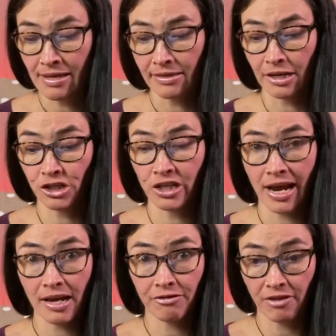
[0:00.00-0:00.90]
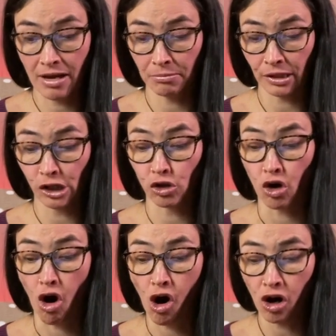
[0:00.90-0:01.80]
The Zhang family could
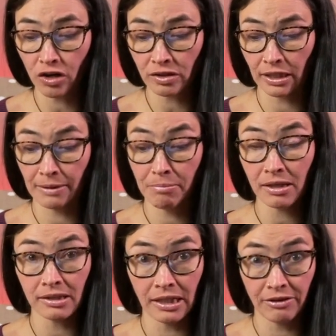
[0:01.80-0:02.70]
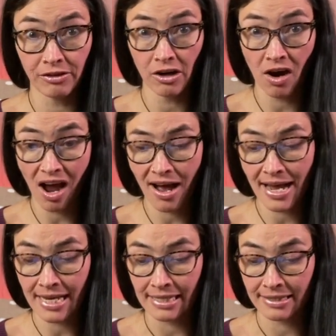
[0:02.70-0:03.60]
hardly believe their
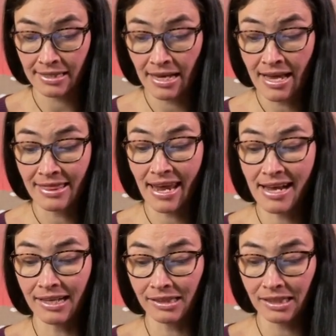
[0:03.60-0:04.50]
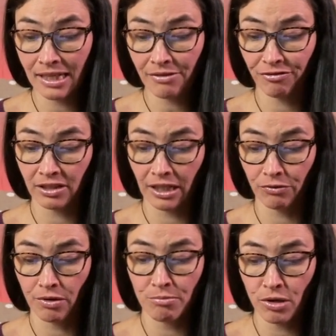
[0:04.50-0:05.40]
eyes. They gleefully
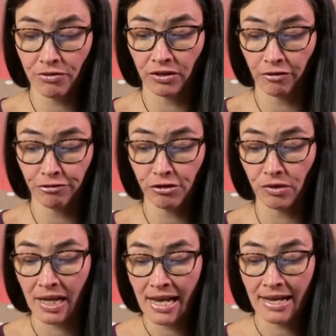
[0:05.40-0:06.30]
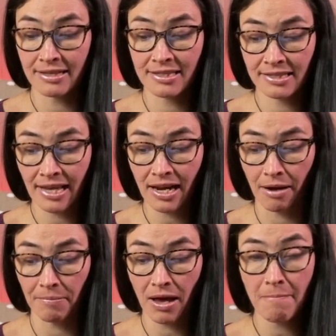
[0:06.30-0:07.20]
removed the food and set
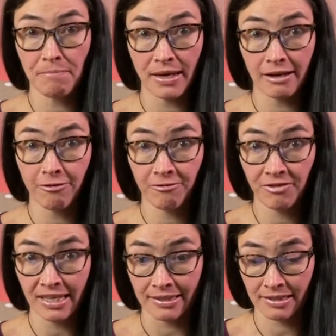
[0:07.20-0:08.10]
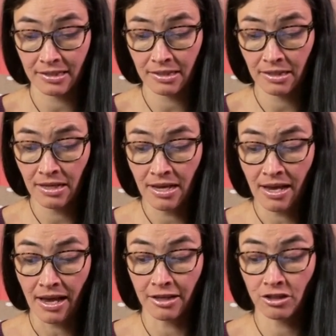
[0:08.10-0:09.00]
up a big feast.
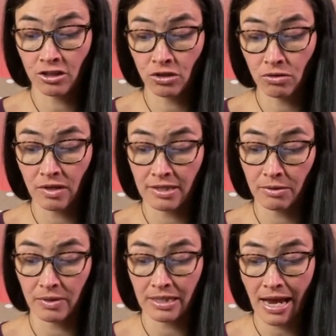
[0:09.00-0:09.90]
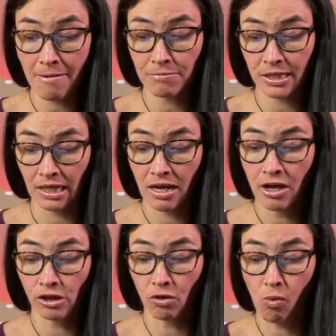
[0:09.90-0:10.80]
As soon as it was empty,
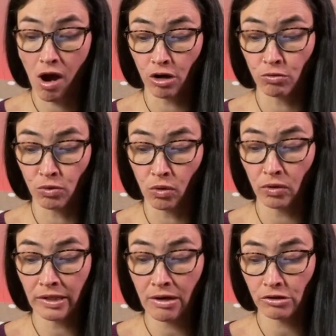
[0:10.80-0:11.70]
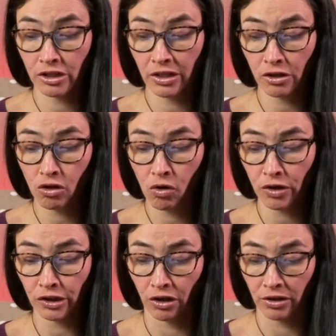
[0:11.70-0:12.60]
the wok rolled out to their
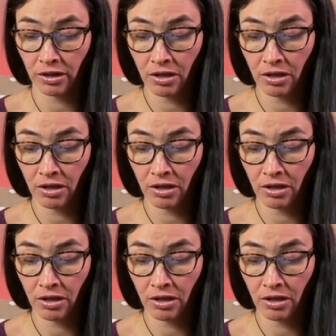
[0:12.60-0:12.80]
courtyard.